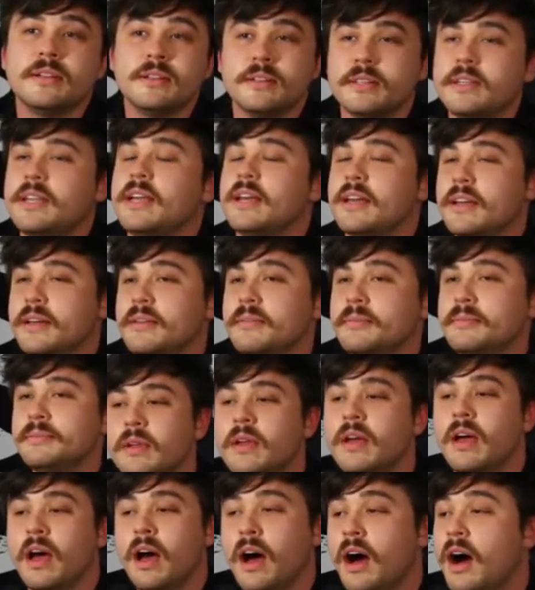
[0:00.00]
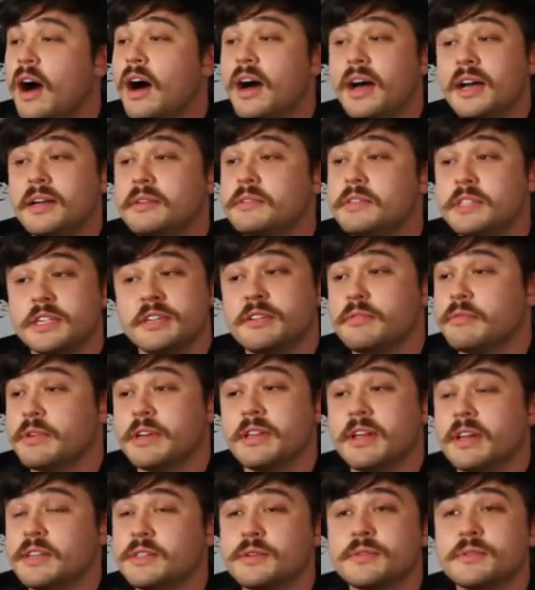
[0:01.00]
Yeah. I didn't
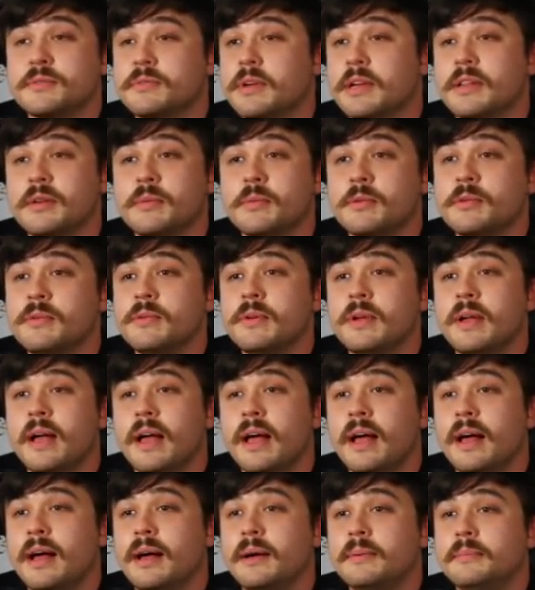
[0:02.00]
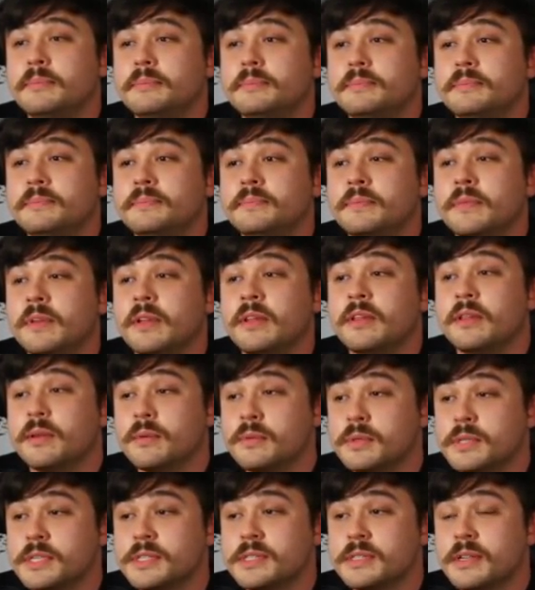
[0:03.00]
realise it was valuable. Um, it
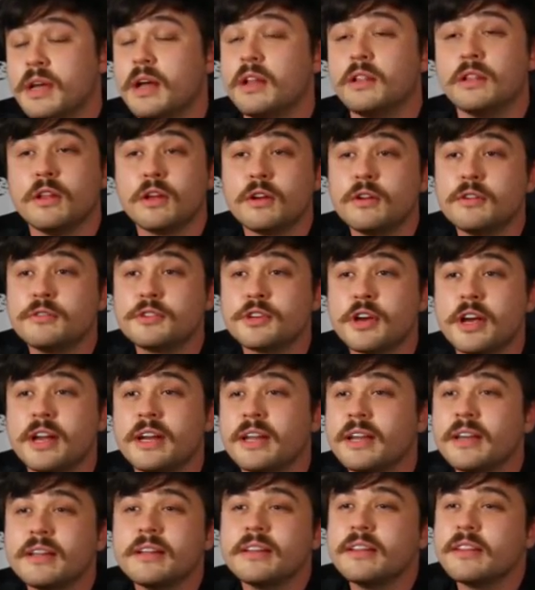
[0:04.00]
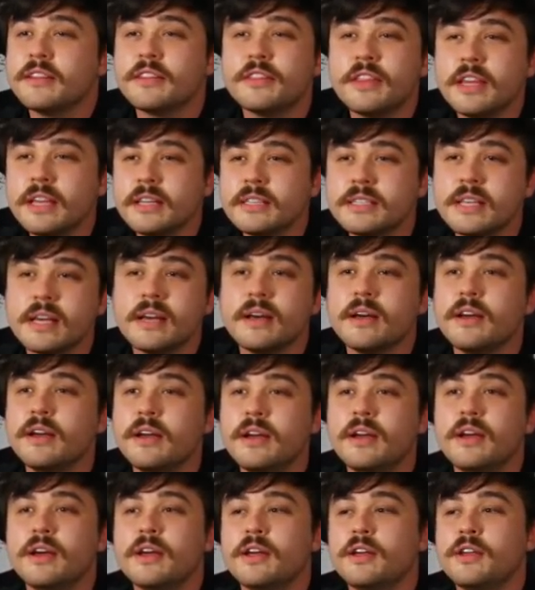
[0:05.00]
was a lot of training and things that
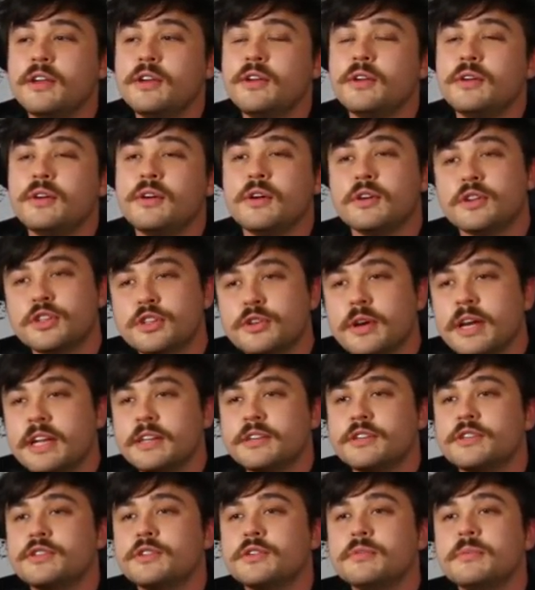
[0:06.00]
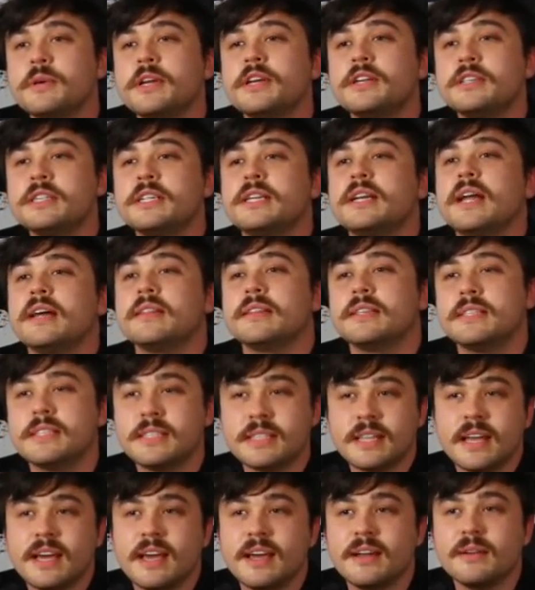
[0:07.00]
you got trained to do but you didn't
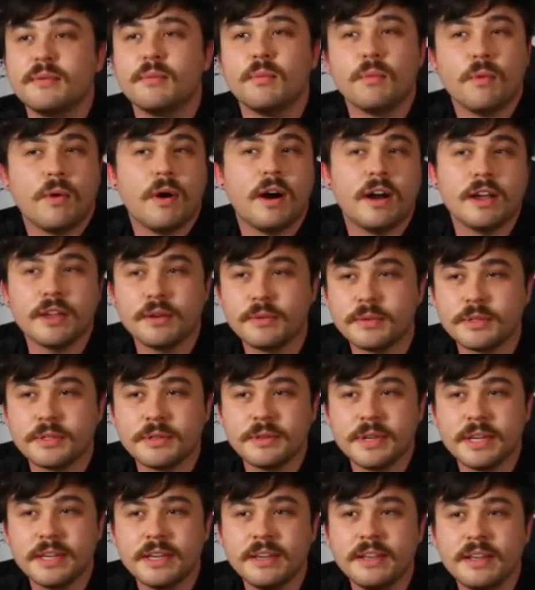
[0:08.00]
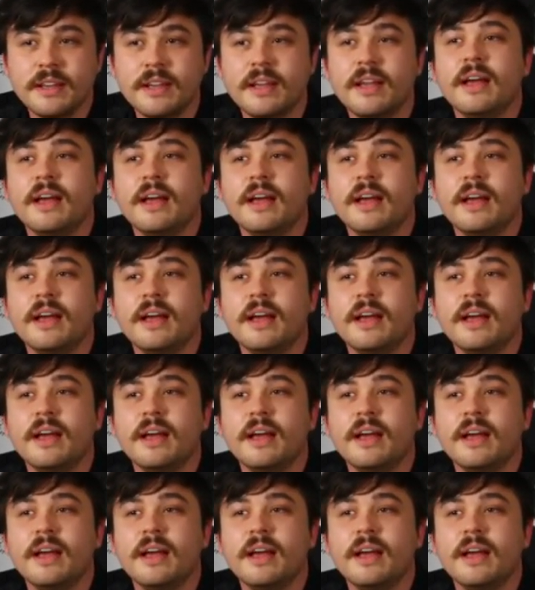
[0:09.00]
understand why you were doing it.